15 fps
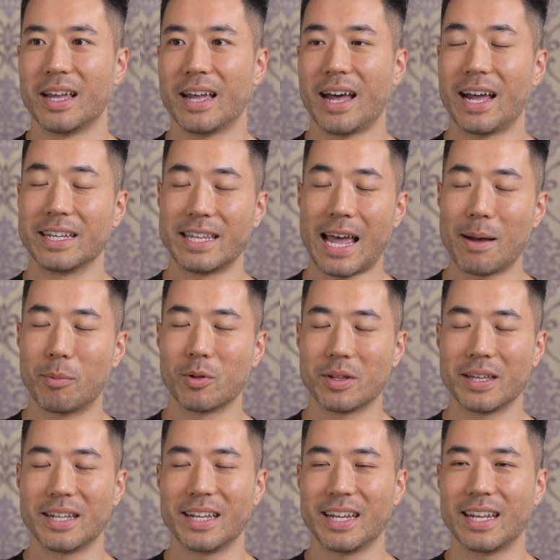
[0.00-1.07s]
I dabbled
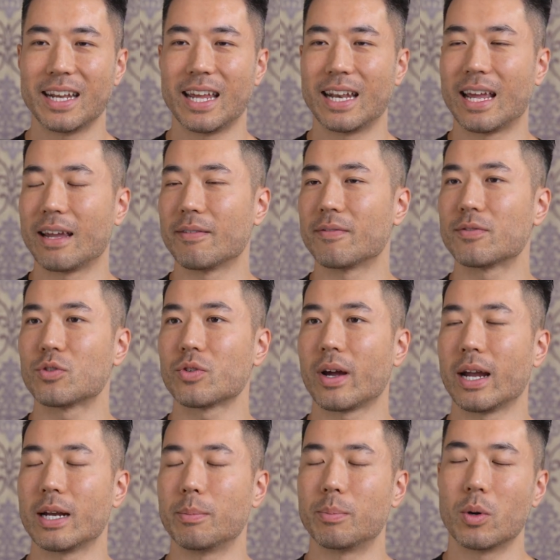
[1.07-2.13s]
in it, and I've
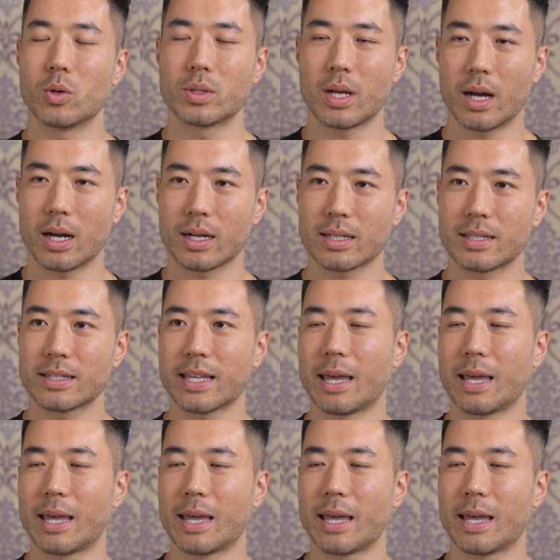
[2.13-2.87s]
tried Botox,